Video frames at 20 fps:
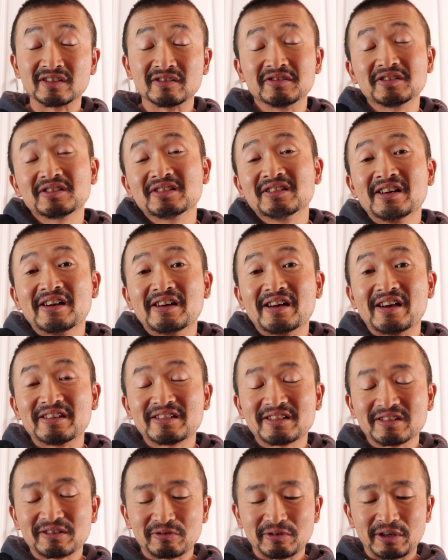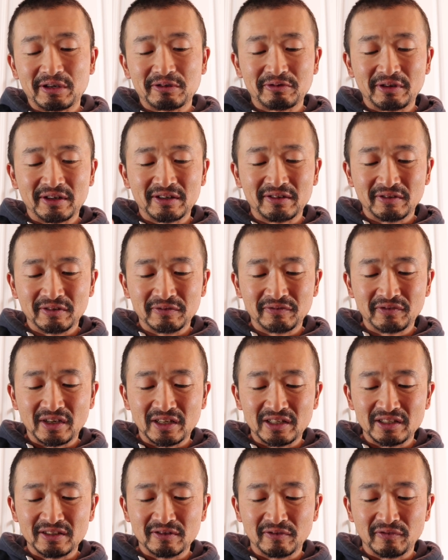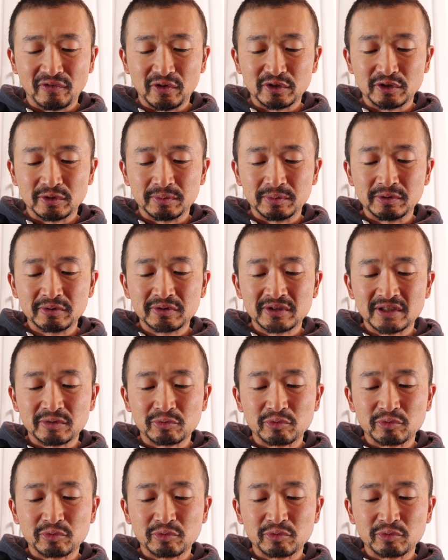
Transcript: So it's a great way of getting your vegetables